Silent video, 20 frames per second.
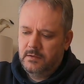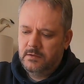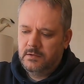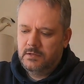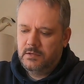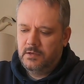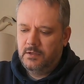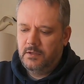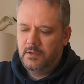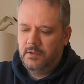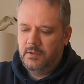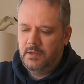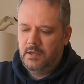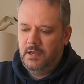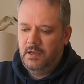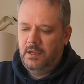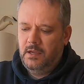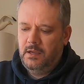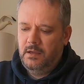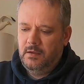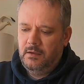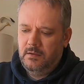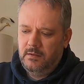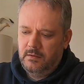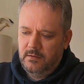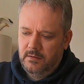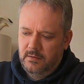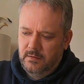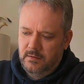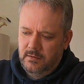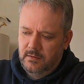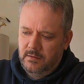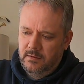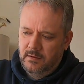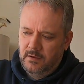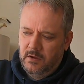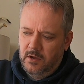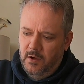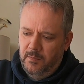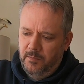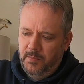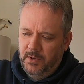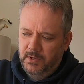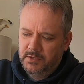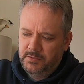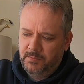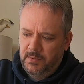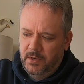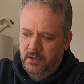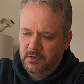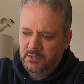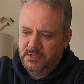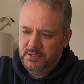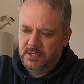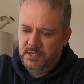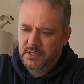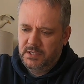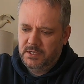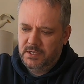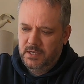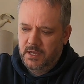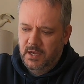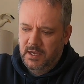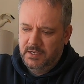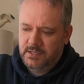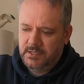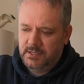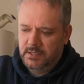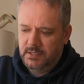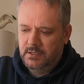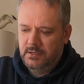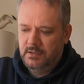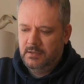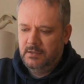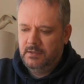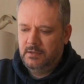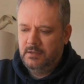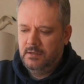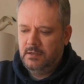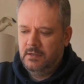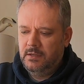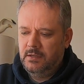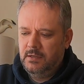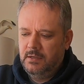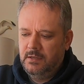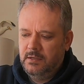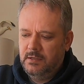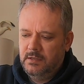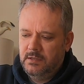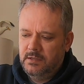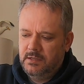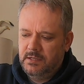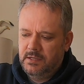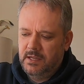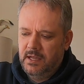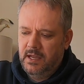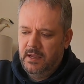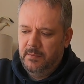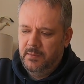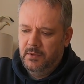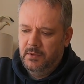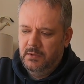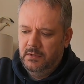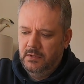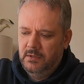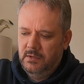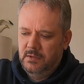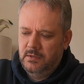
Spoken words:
so that the compost pot sits nice and stable